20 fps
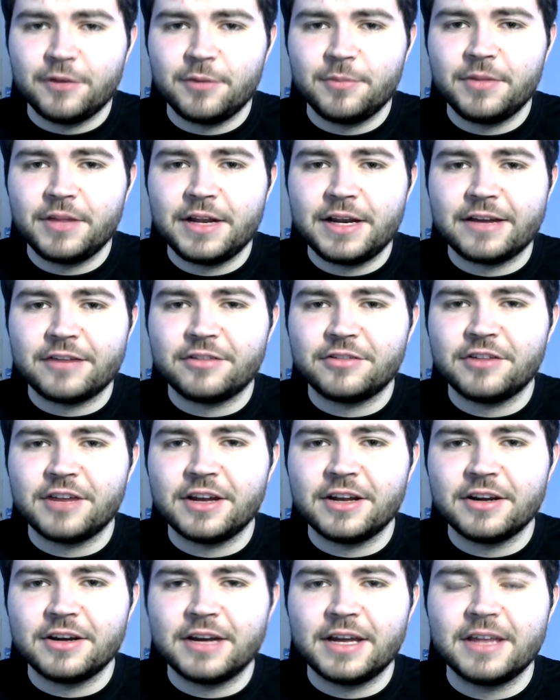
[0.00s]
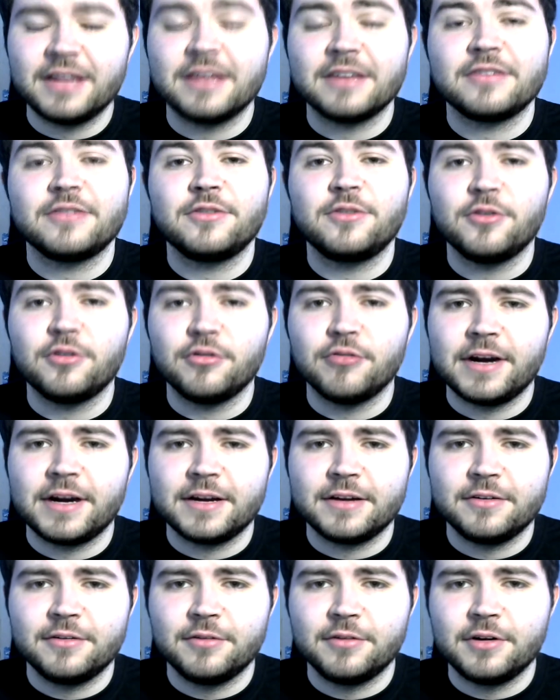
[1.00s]
The Last Jedi, and that's Thor
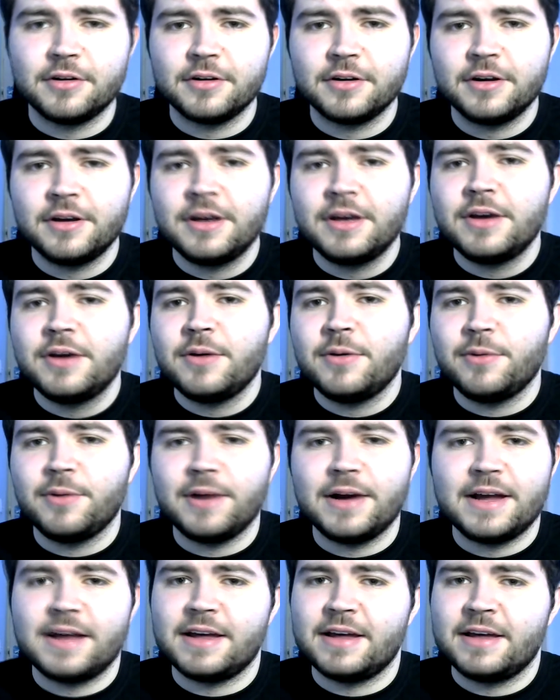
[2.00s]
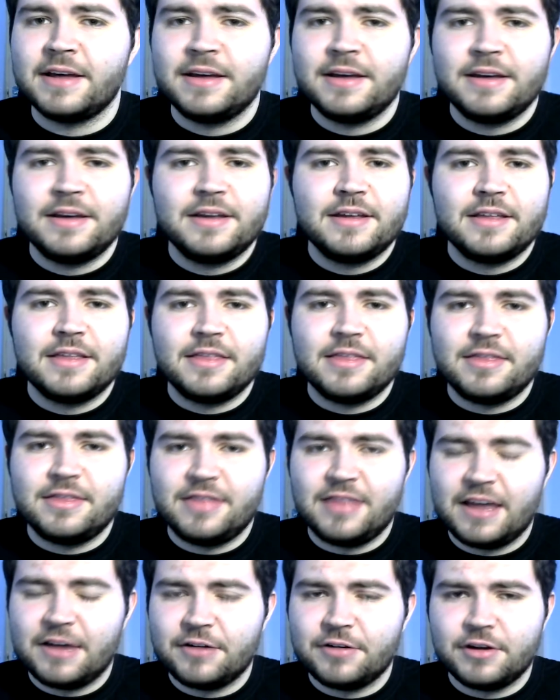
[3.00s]
Ragnarok, where
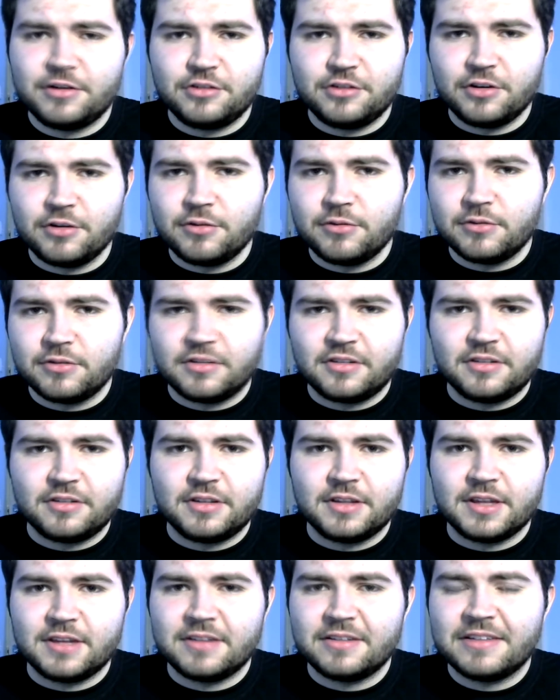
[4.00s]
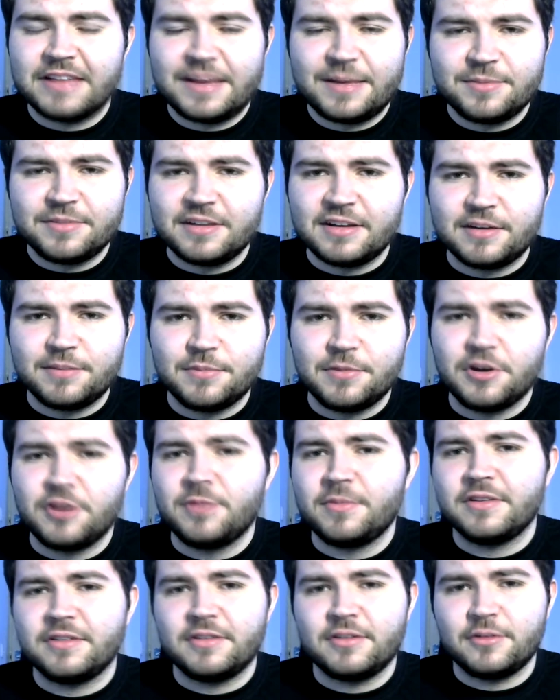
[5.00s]
there are jokes and slapstick
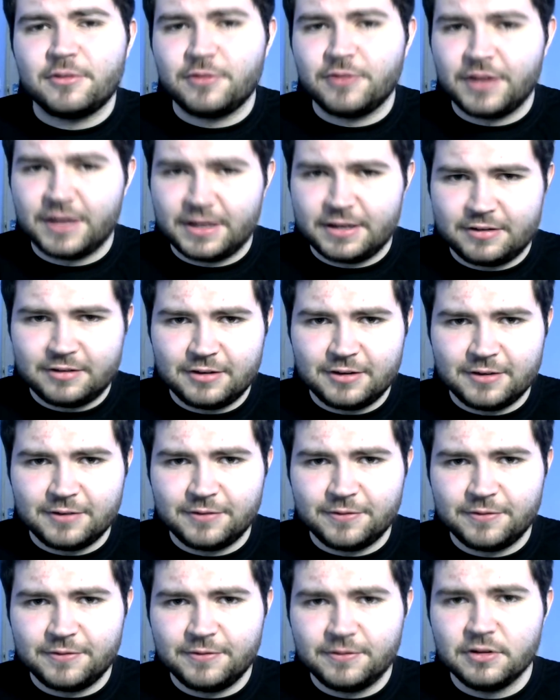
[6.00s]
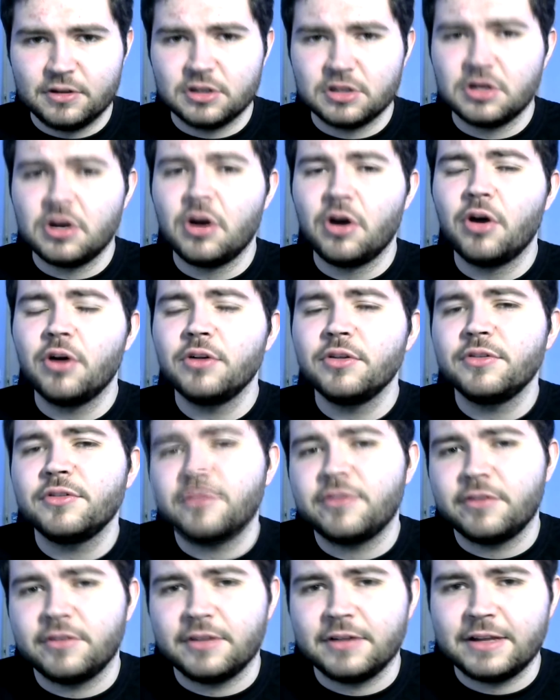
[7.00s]
moments and all that stuff
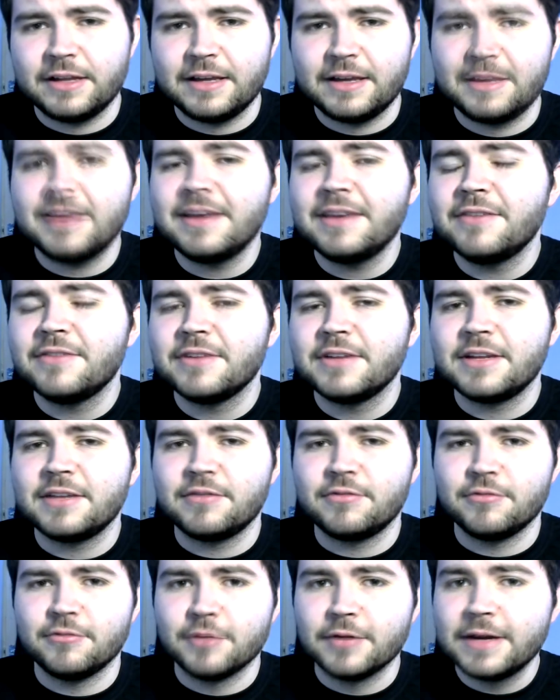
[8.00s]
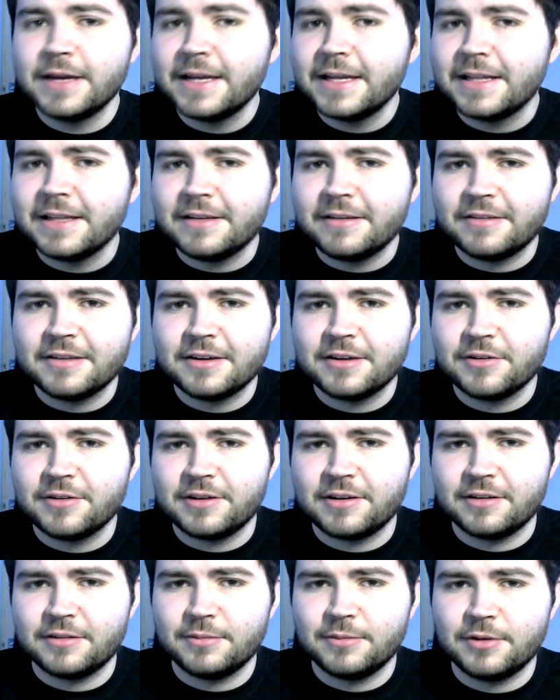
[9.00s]
constantly, even in really
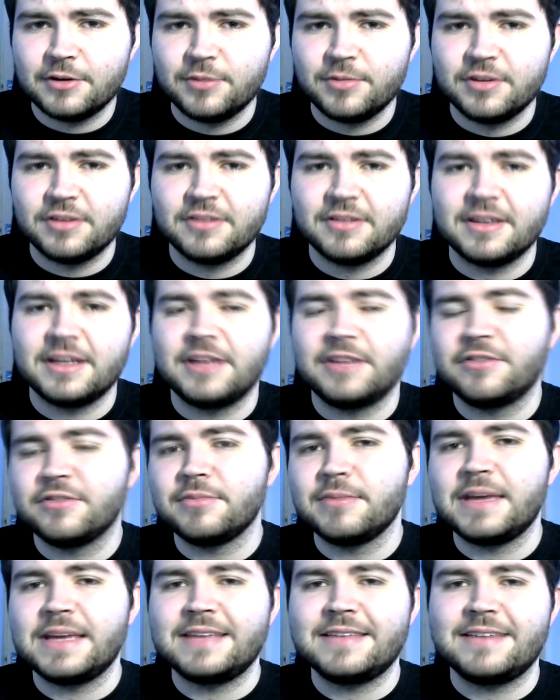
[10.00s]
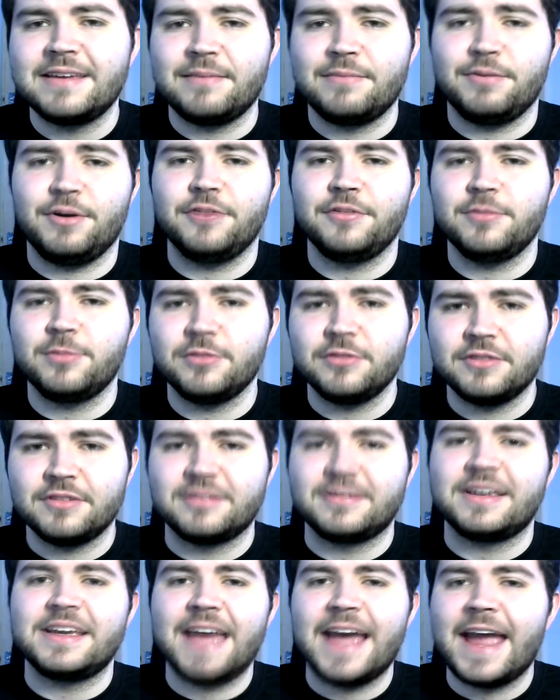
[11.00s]
serious moments, and it just makes it impossible to
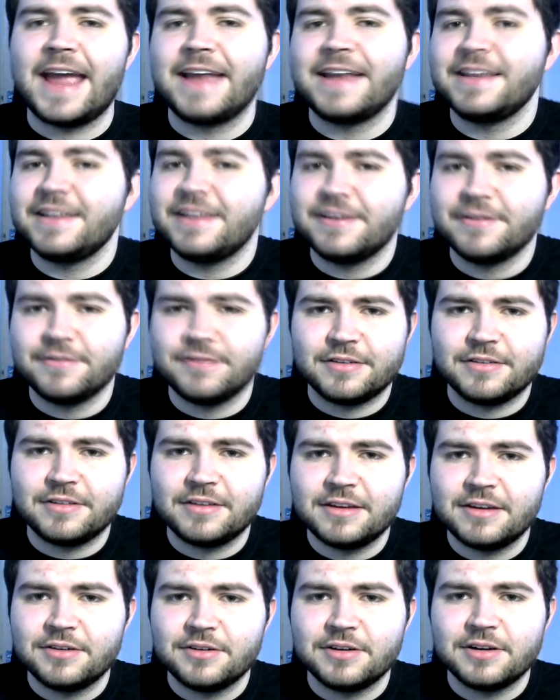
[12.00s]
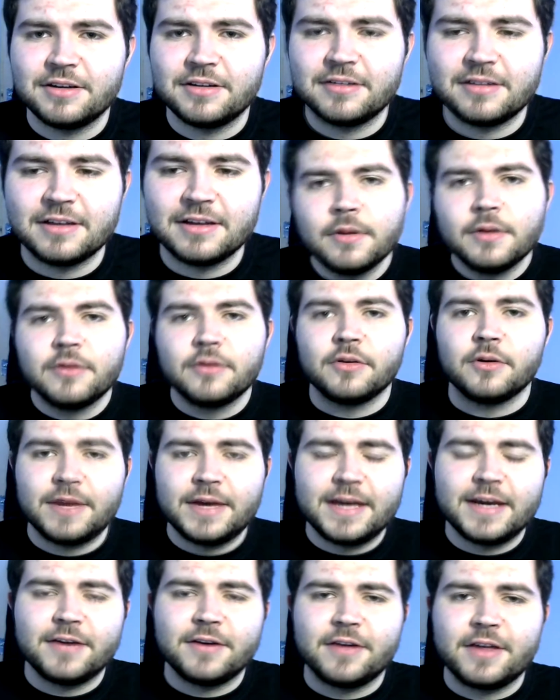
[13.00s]
take any of it seriously. So
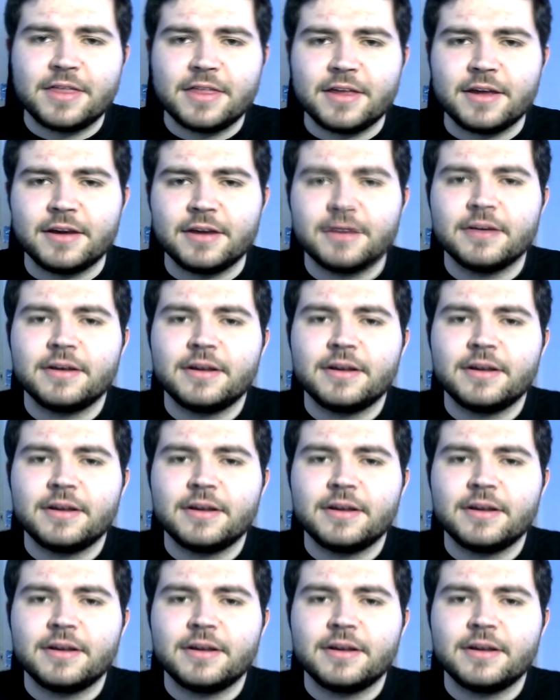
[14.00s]
here I think